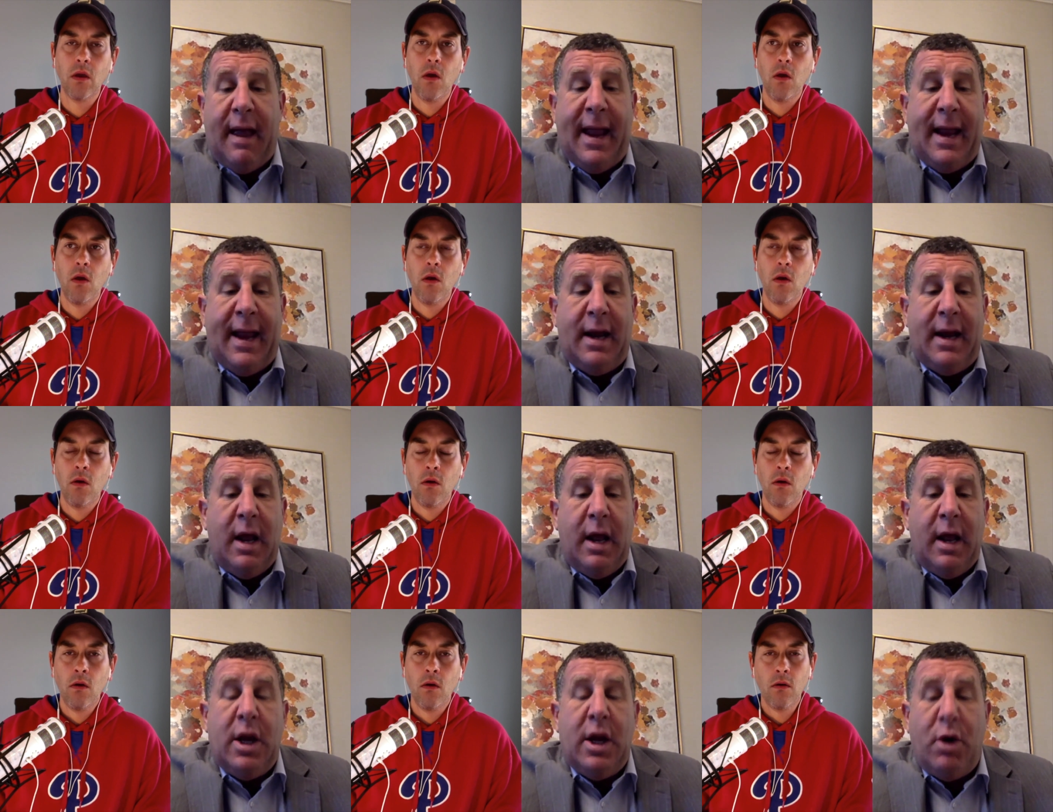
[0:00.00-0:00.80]
Speaker 1: And
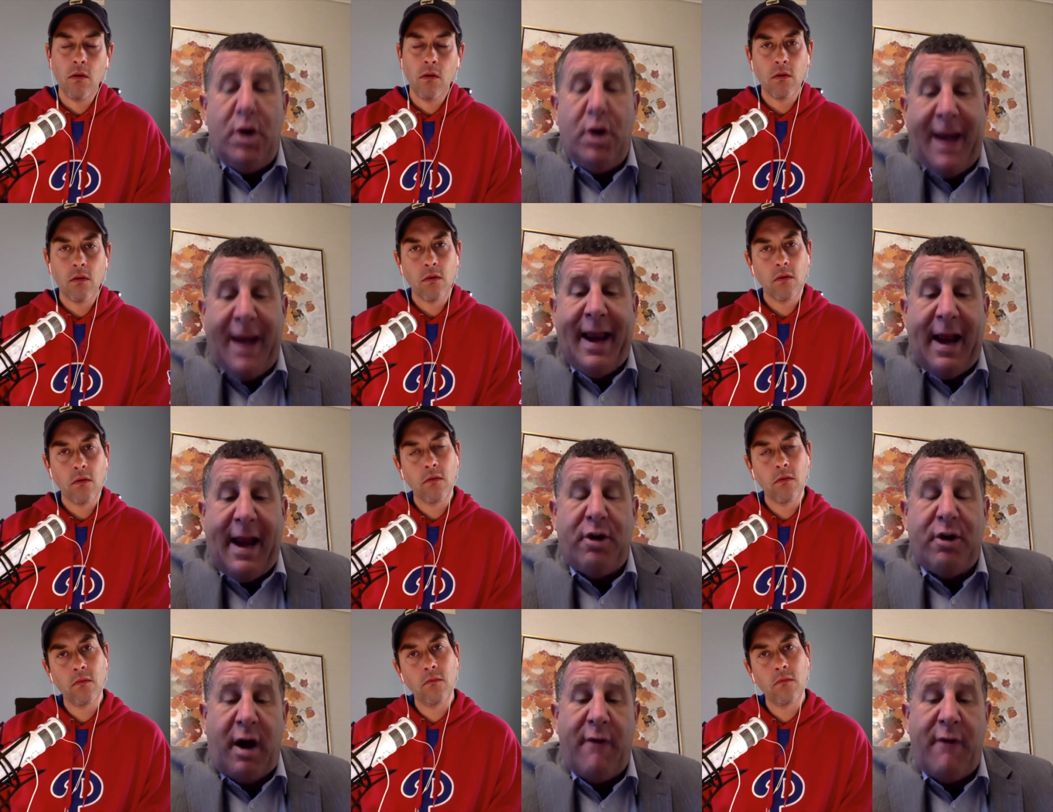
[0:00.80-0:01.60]
you know, you got to get out
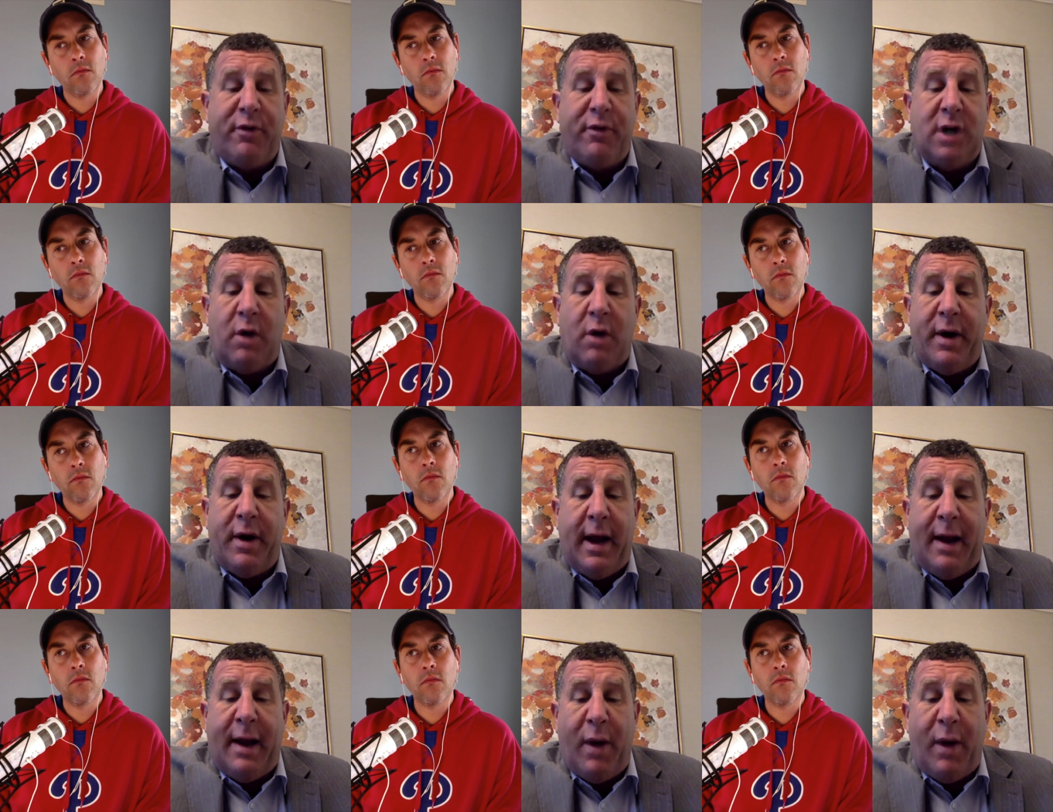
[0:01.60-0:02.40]
of your comfort zone.
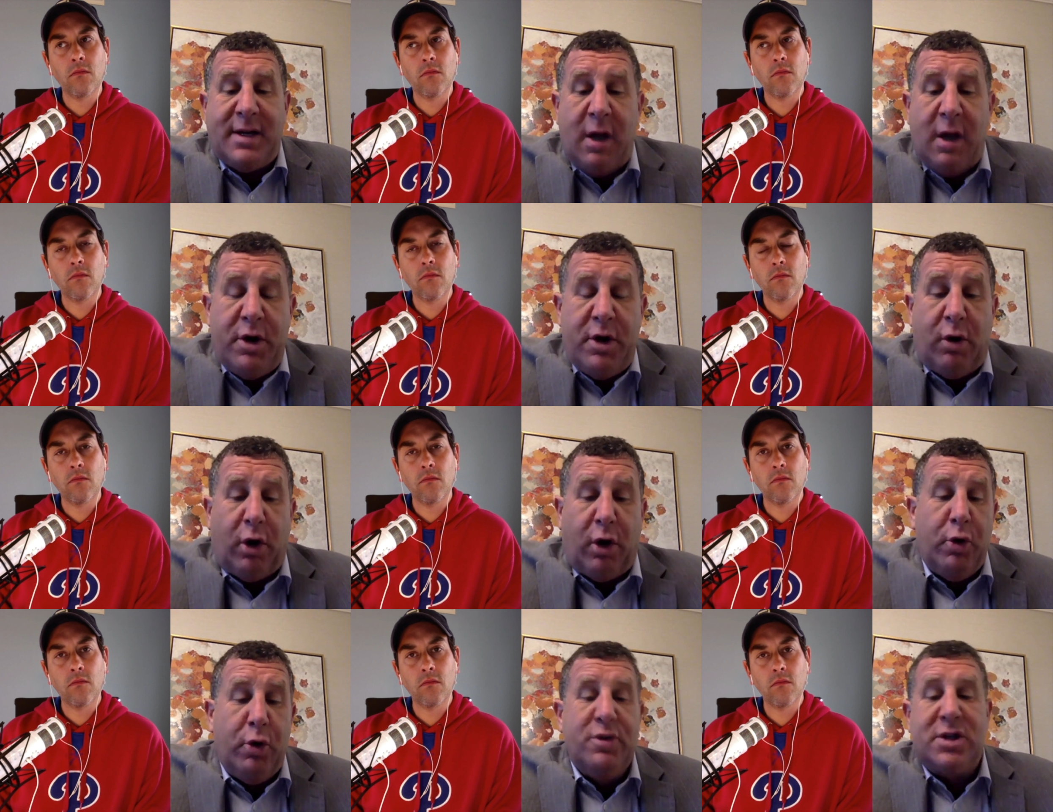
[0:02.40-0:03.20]
And, and, we're not telling you
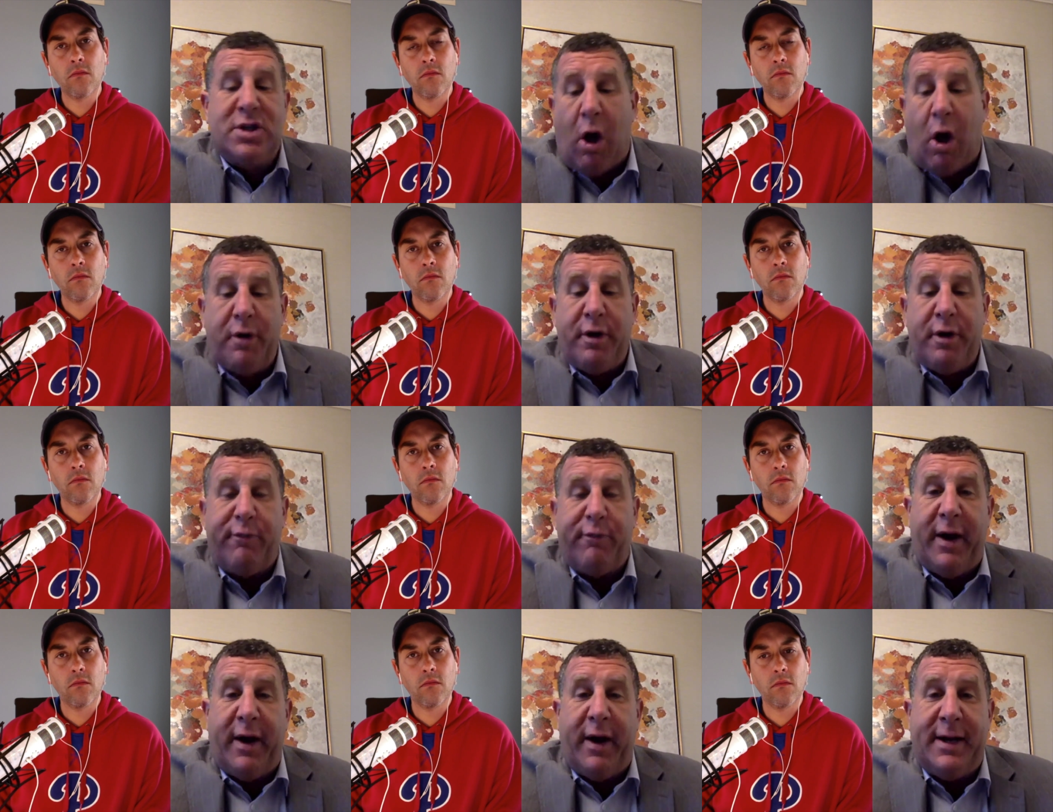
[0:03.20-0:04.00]
lose all your
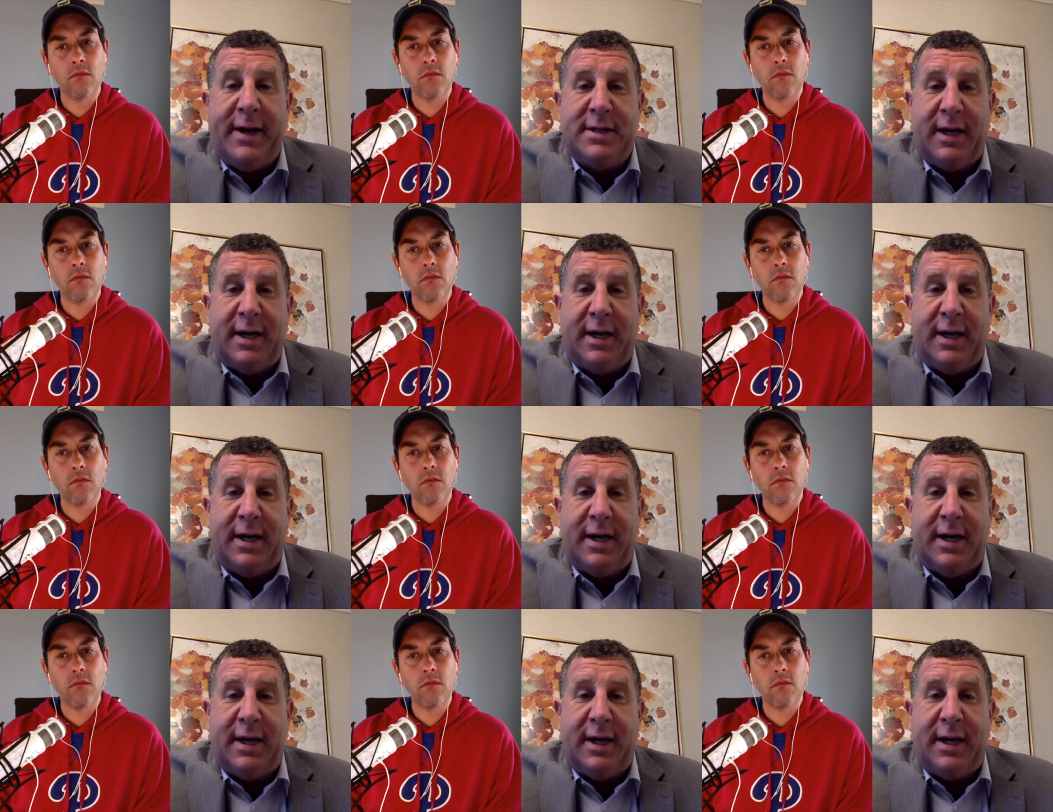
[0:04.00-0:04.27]
friends.